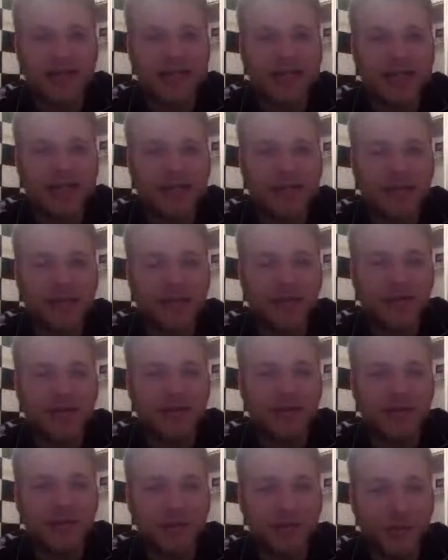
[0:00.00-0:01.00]
to keep
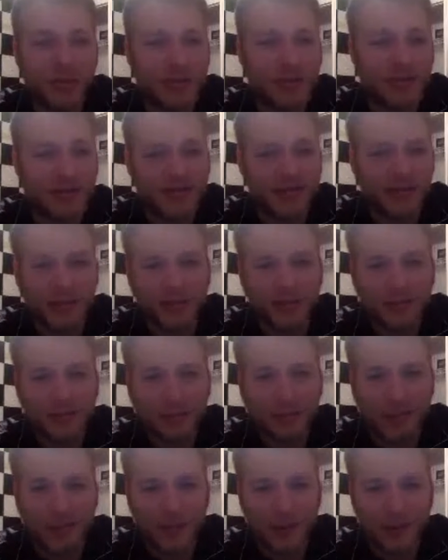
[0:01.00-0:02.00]
doing this
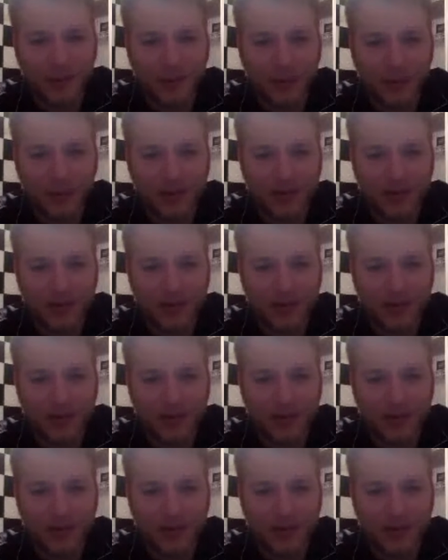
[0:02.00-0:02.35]
for you.